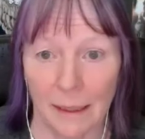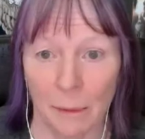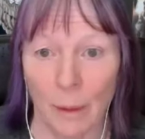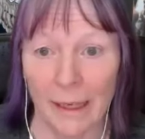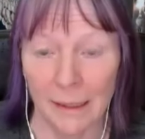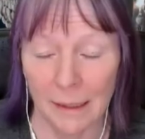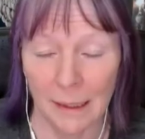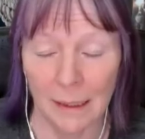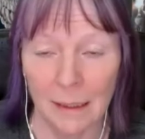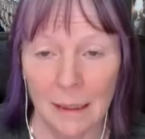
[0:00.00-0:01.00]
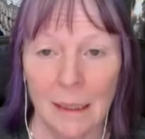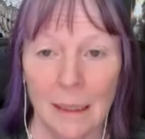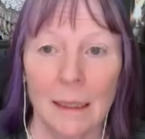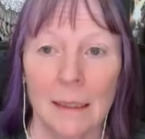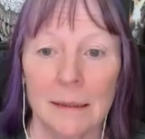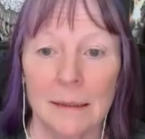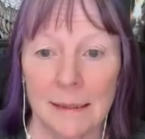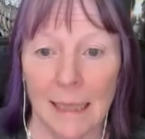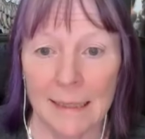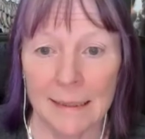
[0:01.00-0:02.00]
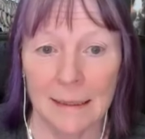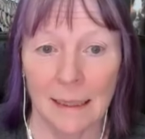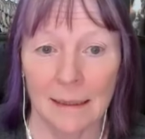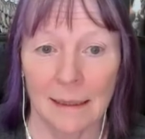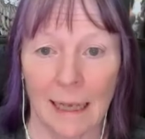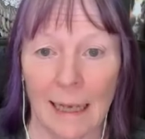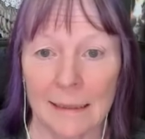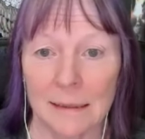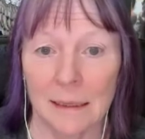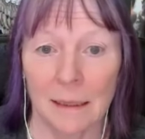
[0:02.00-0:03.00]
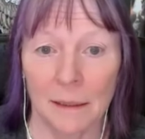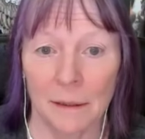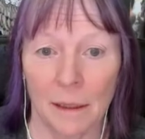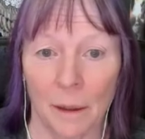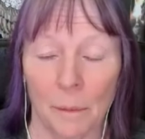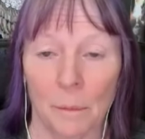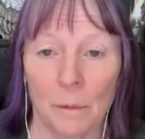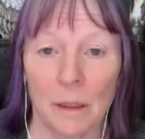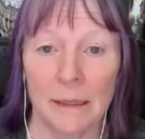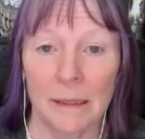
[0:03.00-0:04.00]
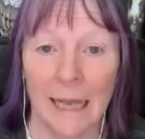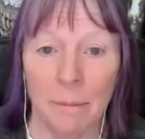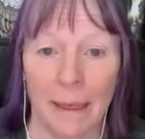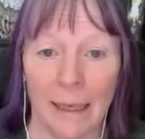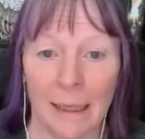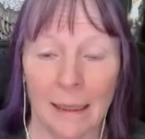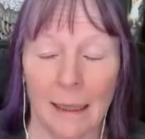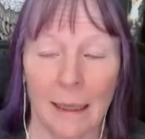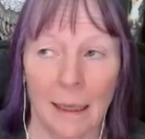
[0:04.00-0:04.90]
the Awakener, says that, you know, naming